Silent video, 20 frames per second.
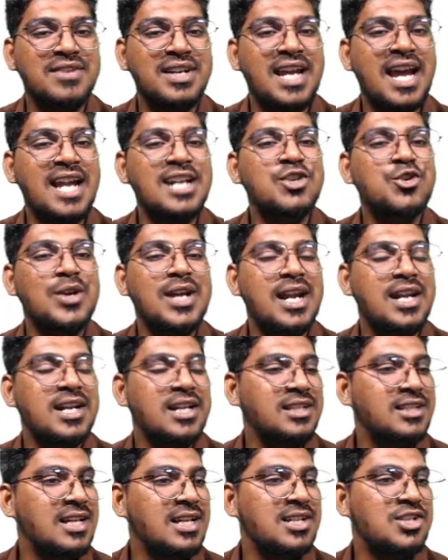we can
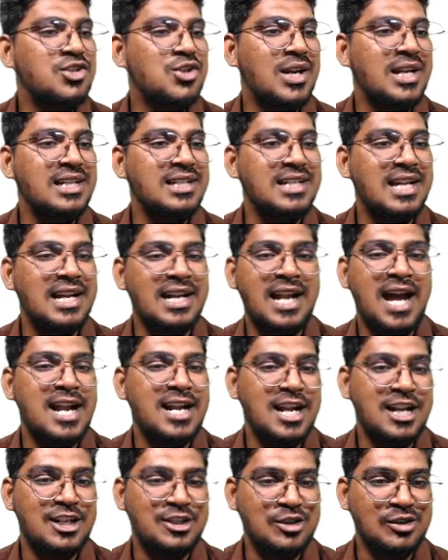creating the training data
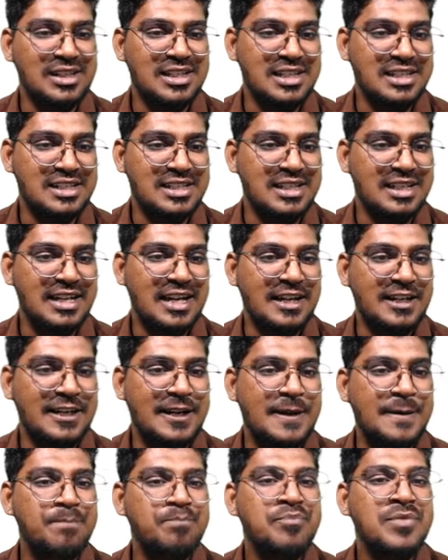and also the testing data.